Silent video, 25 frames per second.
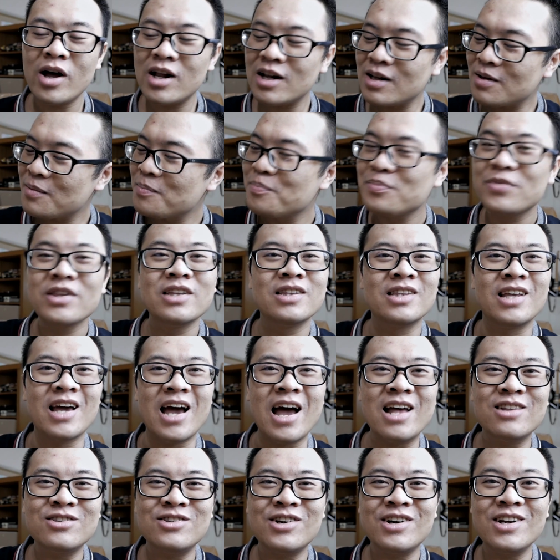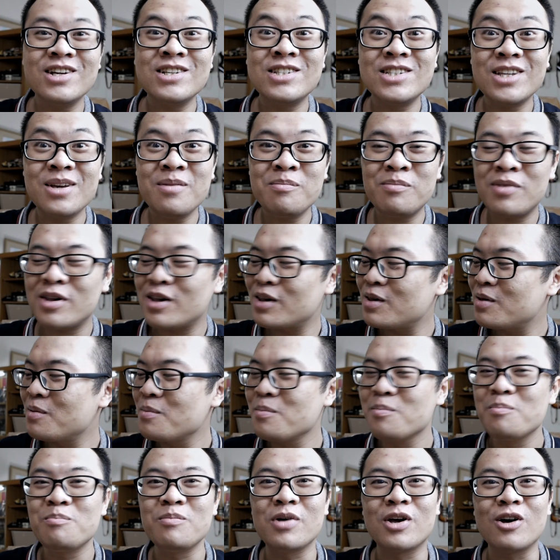Well, the answer is
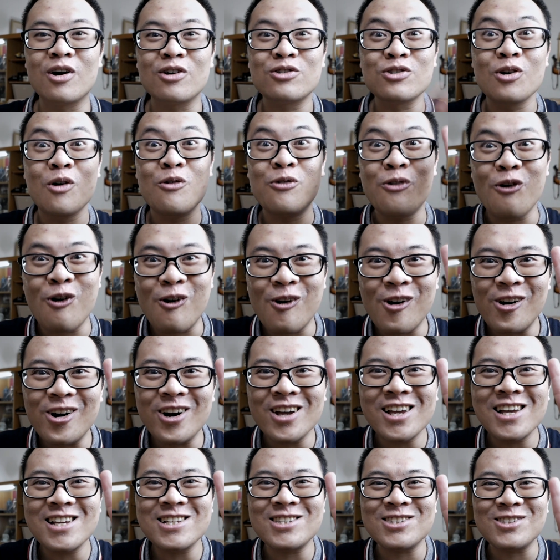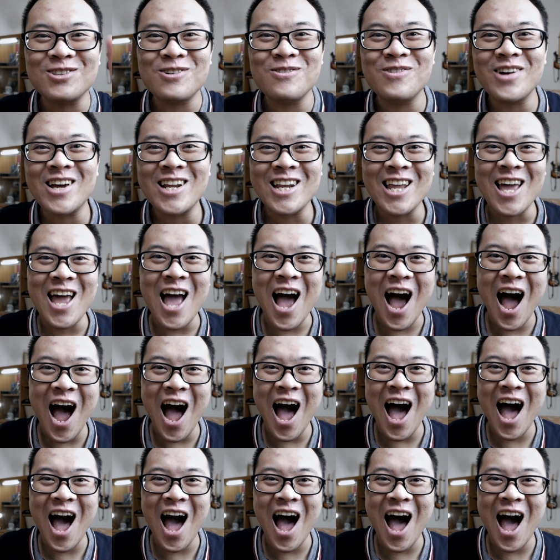simple, because four is too many.